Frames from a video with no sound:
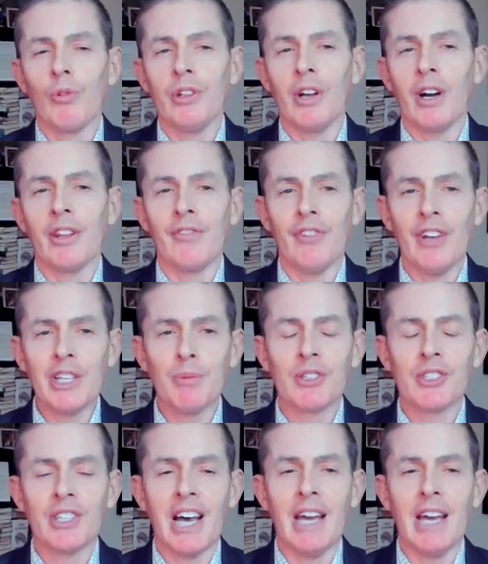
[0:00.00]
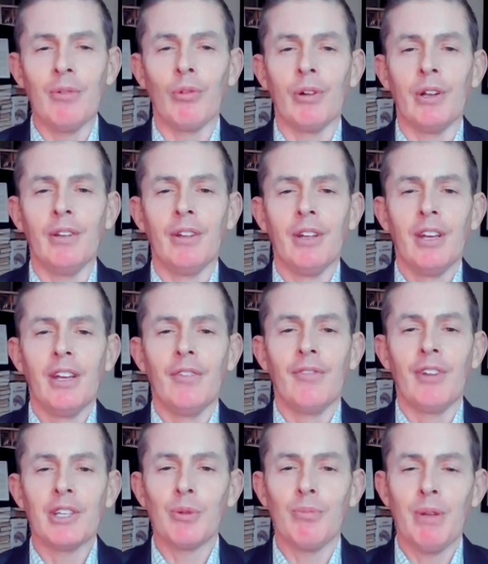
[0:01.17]
when on the investment side, when
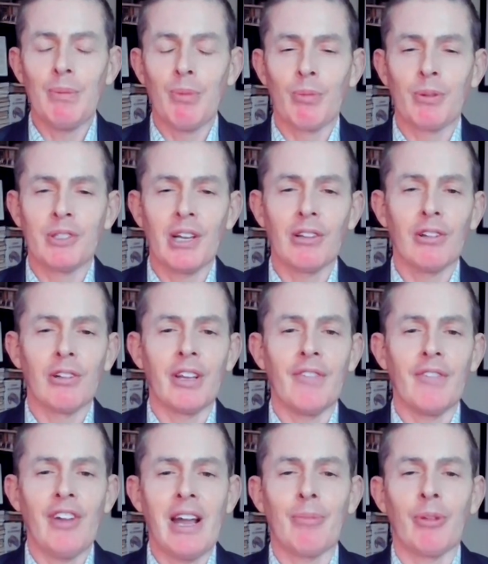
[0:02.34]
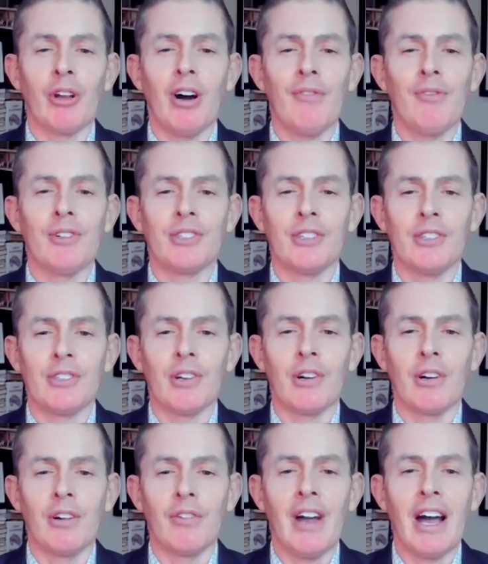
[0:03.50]
investment people, particularly in family offices,
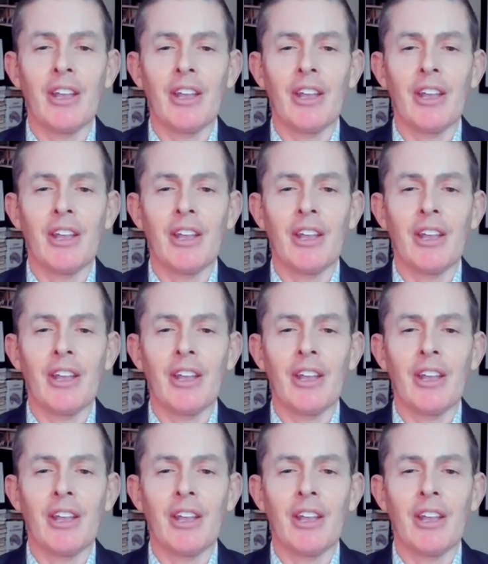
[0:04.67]
are